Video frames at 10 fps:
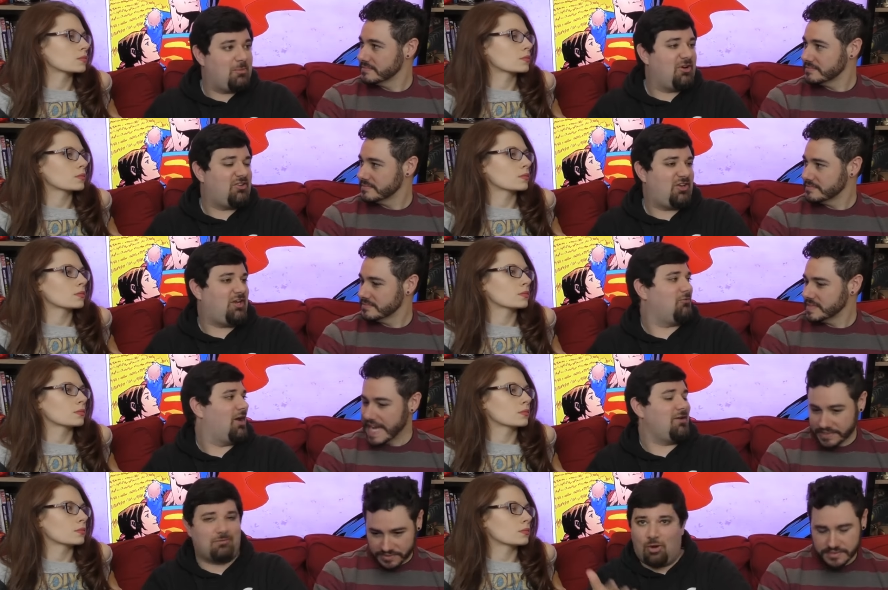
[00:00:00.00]
Speaker 1: number 18,
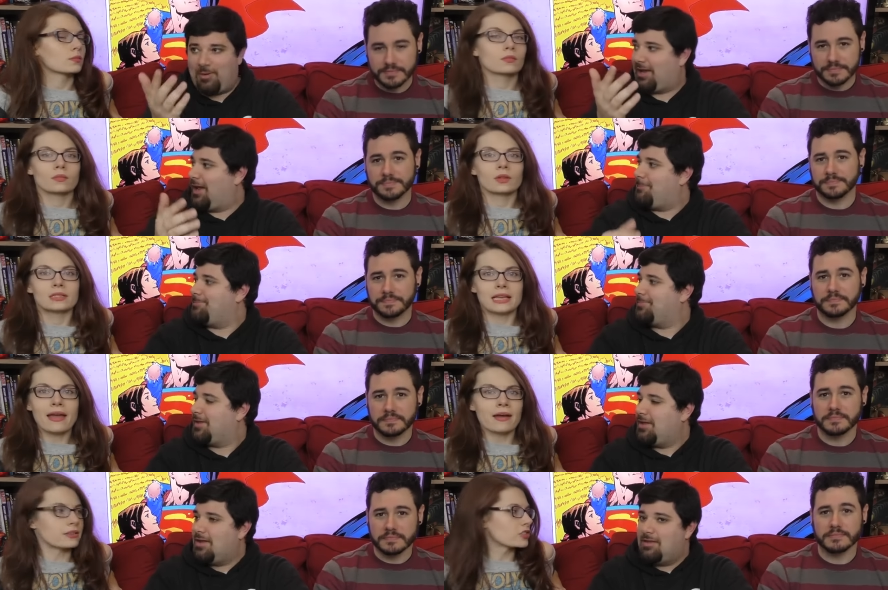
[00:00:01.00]
right? Yes. Go pick it up.
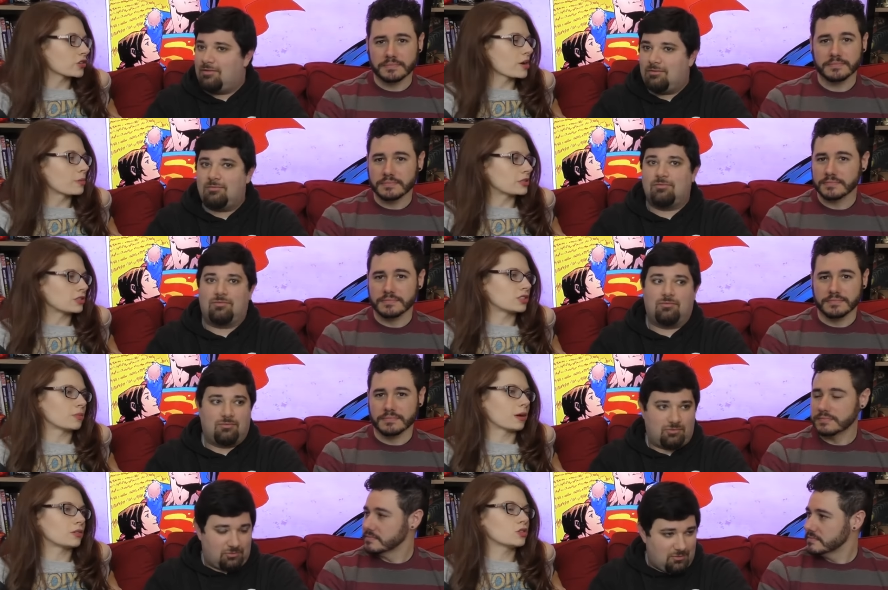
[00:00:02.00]
Speaker 2: Yeah, this is a great place to
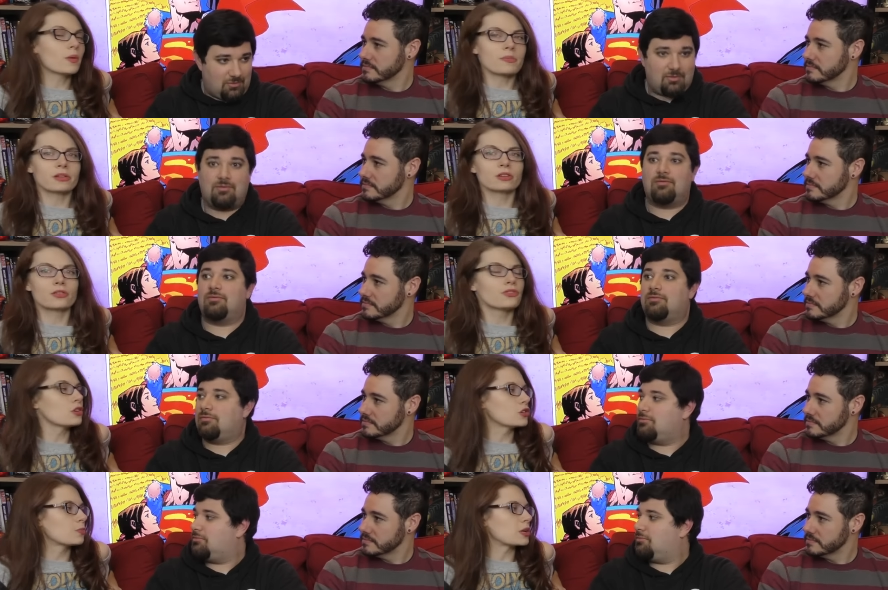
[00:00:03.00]
jump on. You might be a little
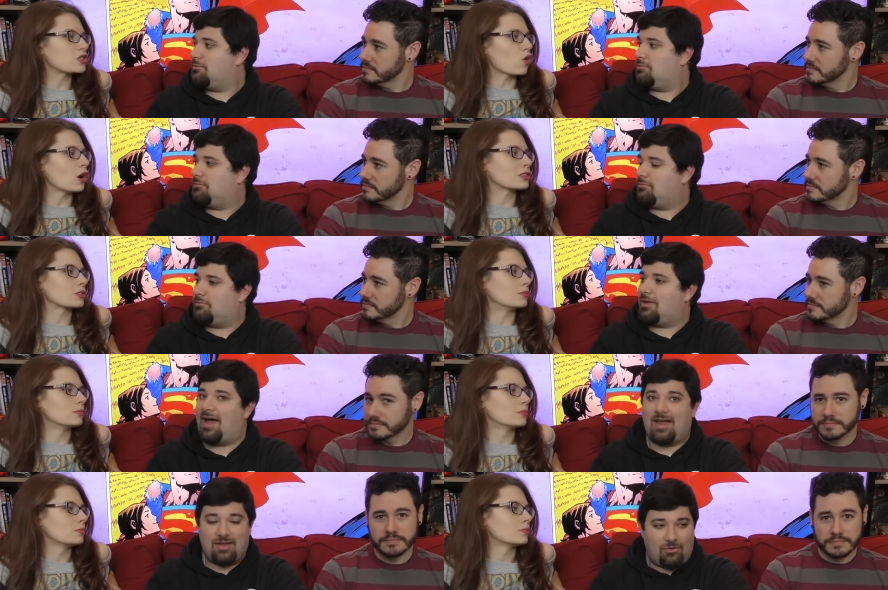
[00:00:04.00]
confused, but it's awesome.
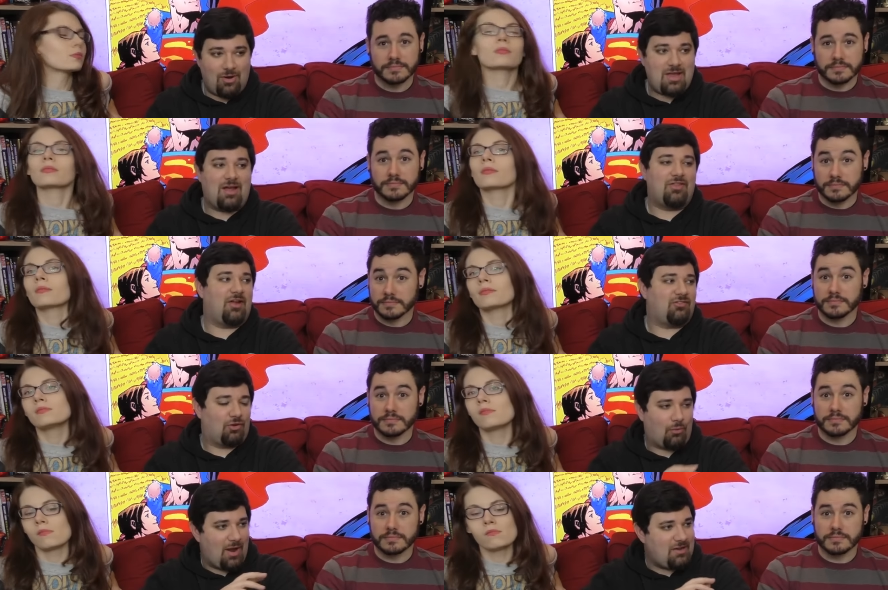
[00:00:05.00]
Speaker 1: I agree. I think it's
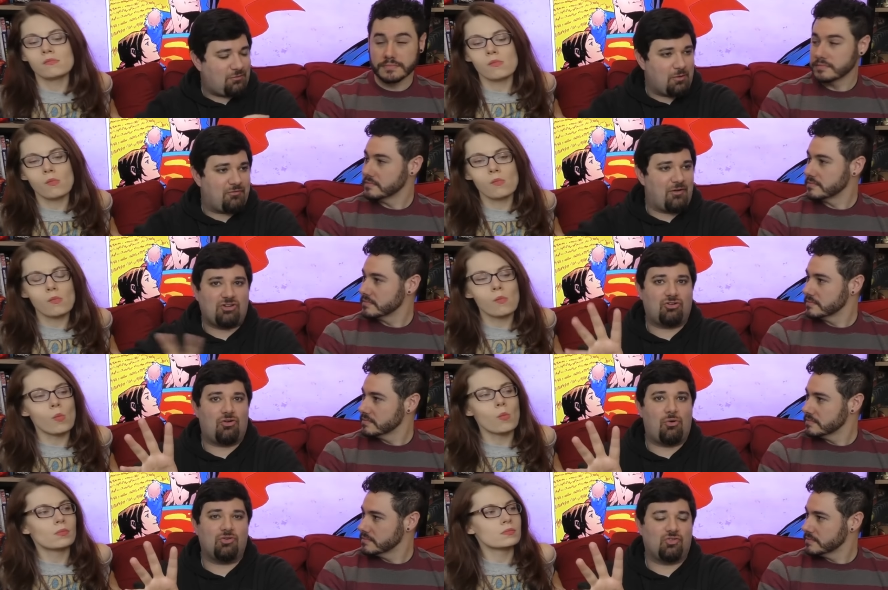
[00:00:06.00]
a great
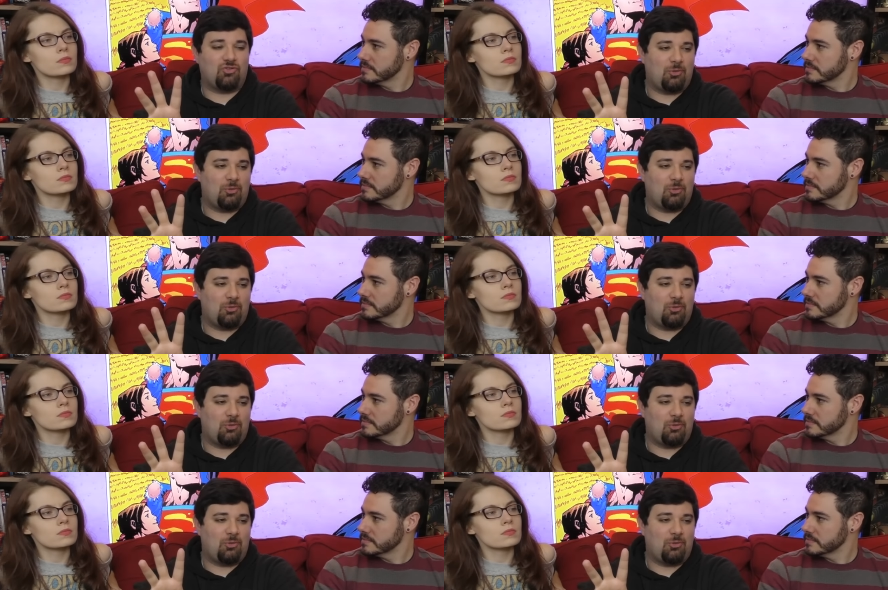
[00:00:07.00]
refresher course for